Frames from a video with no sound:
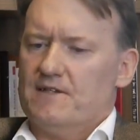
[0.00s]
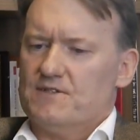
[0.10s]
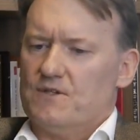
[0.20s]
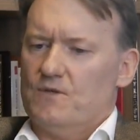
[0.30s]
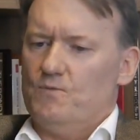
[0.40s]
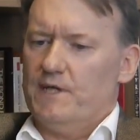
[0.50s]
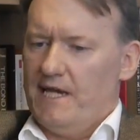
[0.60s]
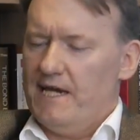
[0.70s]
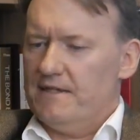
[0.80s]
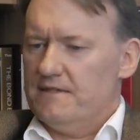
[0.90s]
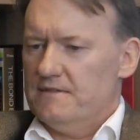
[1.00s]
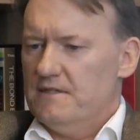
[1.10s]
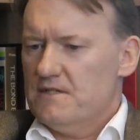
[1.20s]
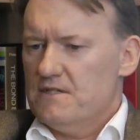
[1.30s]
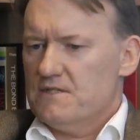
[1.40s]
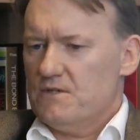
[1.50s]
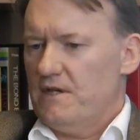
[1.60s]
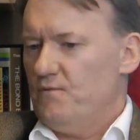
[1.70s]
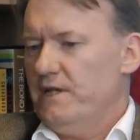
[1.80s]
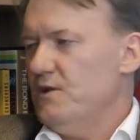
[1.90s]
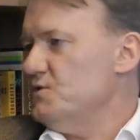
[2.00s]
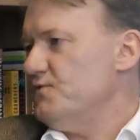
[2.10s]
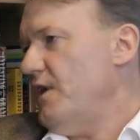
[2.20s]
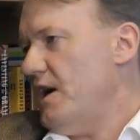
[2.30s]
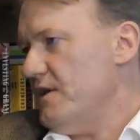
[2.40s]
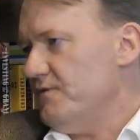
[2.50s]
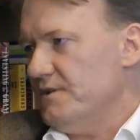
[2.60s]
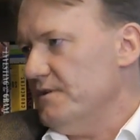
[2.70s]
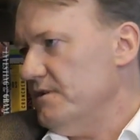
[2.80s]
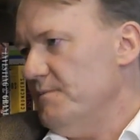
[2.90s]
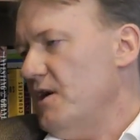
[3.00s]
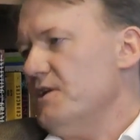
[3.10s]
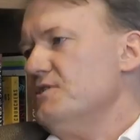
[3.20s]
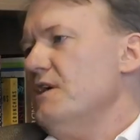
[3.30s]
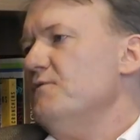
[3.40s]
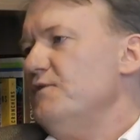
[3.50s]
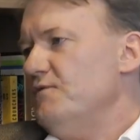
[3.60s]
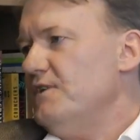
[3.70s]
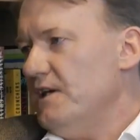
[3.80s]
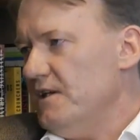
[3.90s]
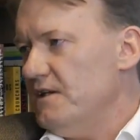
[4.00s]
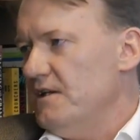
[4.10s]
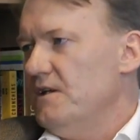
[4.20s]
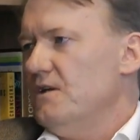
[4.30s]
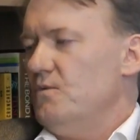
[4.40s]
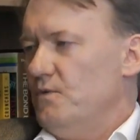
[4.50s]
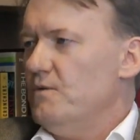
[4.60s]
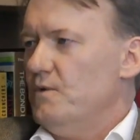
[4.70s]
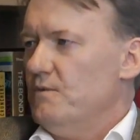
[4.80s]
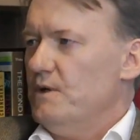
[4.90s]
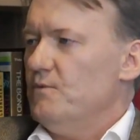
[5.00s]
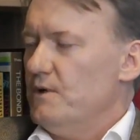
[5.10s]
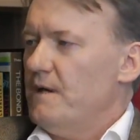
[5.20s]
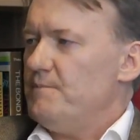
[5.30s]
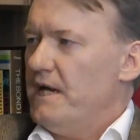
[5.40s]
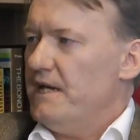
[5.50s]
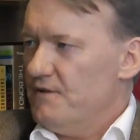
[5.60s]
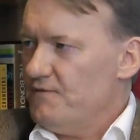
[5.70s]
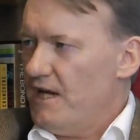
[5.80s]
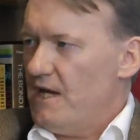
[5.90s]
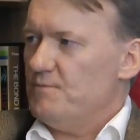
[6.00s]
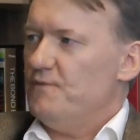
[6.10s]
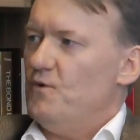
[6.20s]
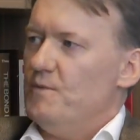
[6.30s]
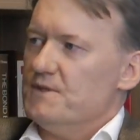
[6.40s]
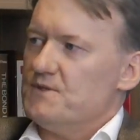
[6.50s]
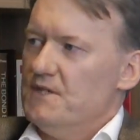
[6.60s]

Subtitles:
So we can. So if we lose 5 and the market's down 15, we will get paid for that outperformance.